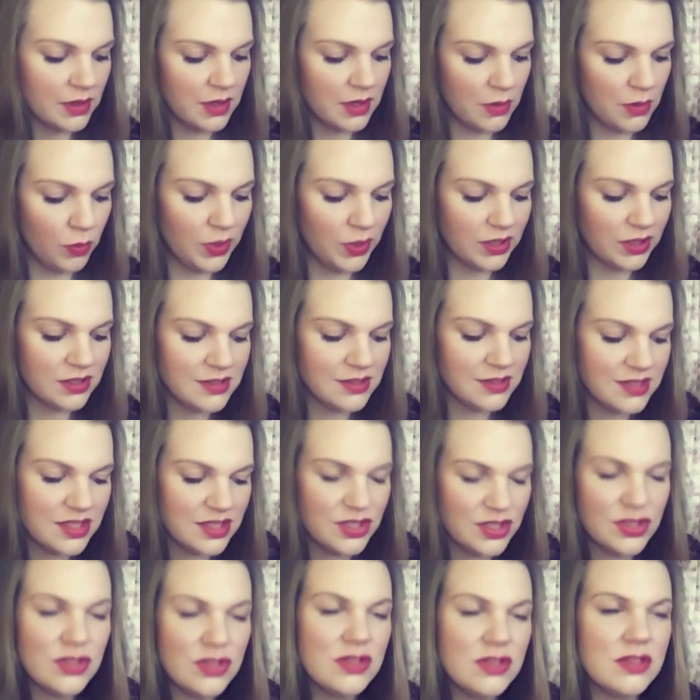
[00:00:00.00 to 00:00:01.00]
we're
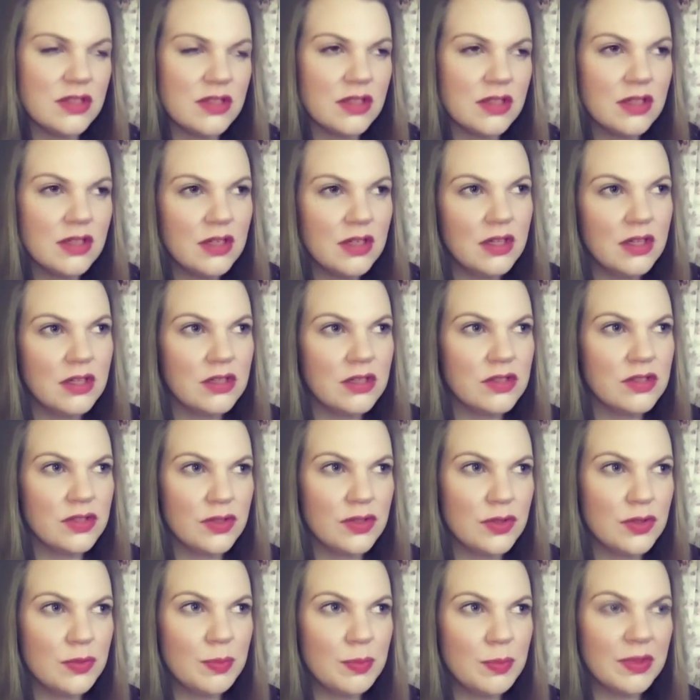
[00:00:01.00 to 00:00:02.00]
conditioned
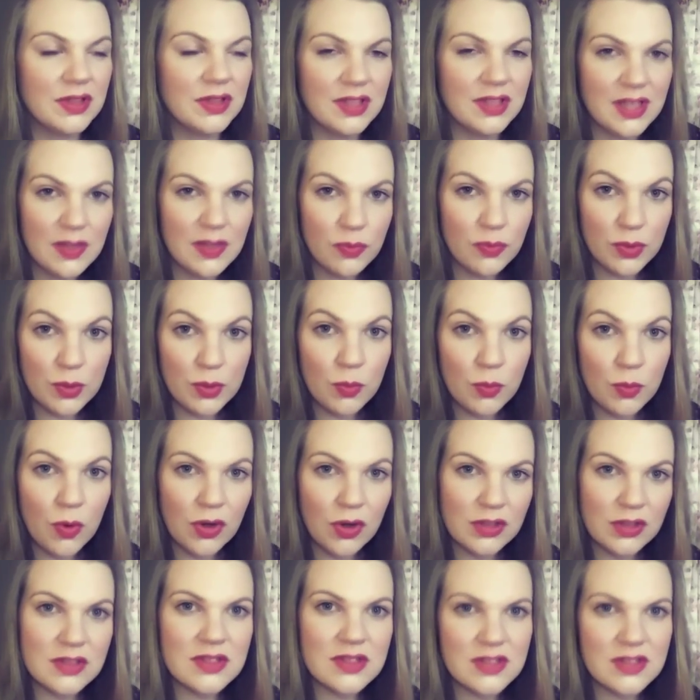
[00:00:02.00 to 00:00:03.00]
to believe we
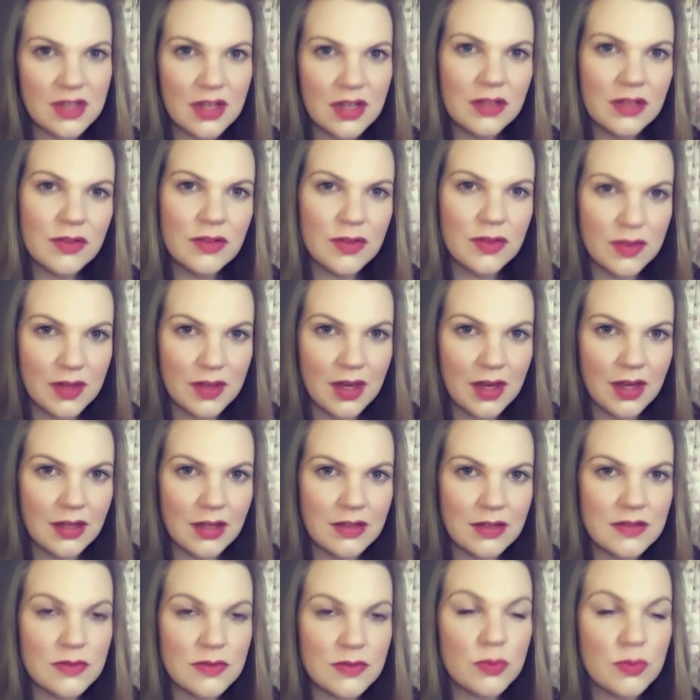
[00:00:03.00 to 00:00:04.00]
want certain
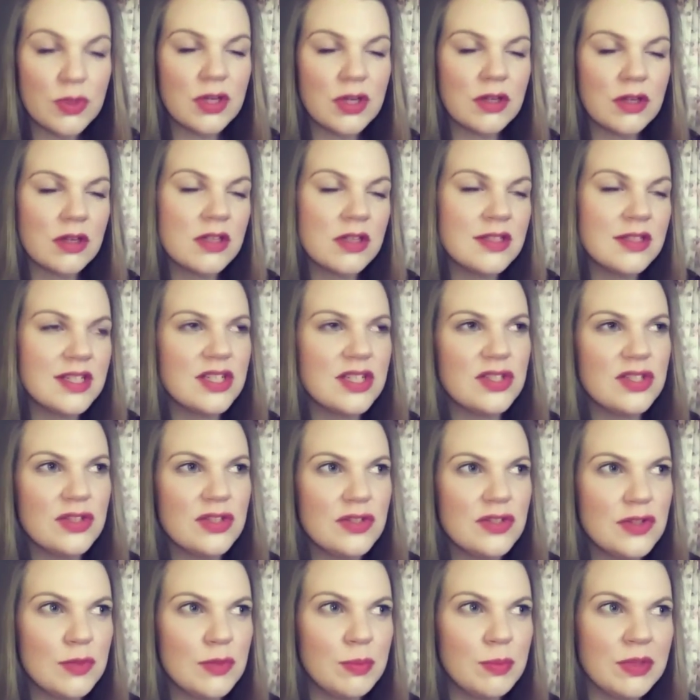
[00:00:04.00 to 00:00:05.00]
things. We're conditioned
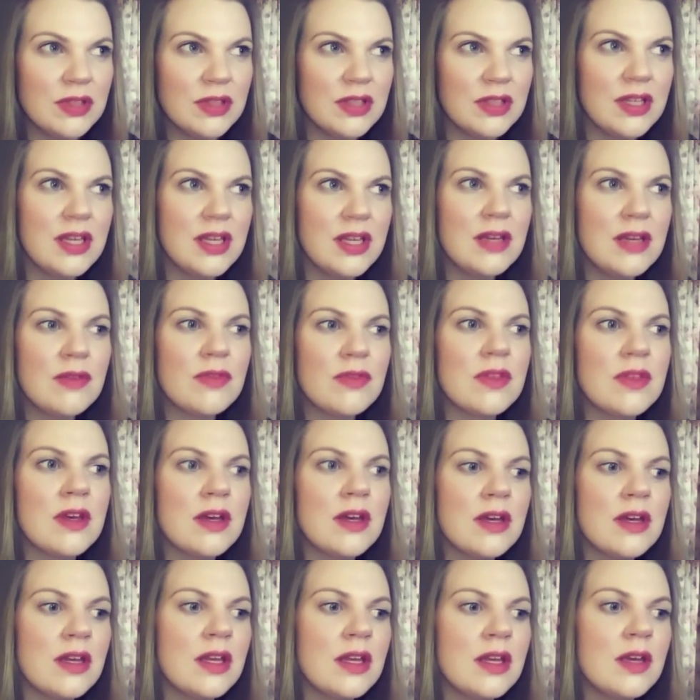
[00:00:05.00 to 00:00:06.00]
to believe
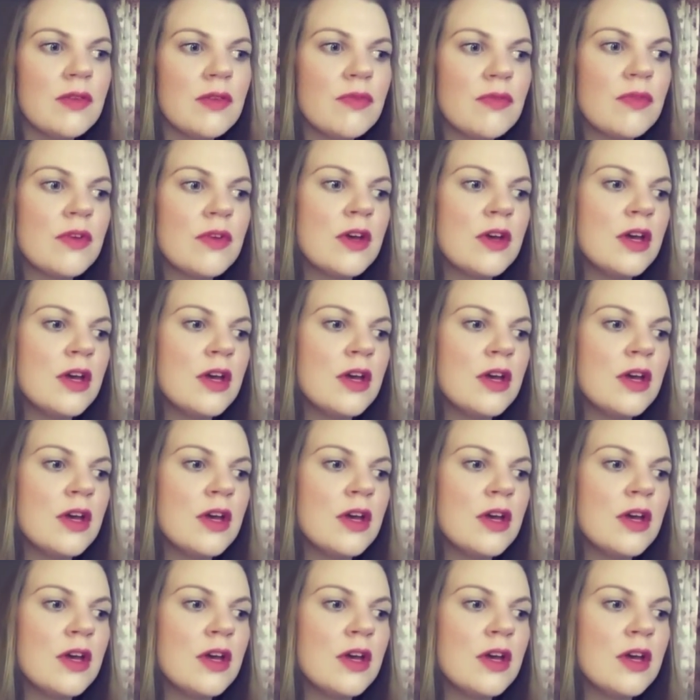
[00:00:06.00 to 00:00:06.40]
that if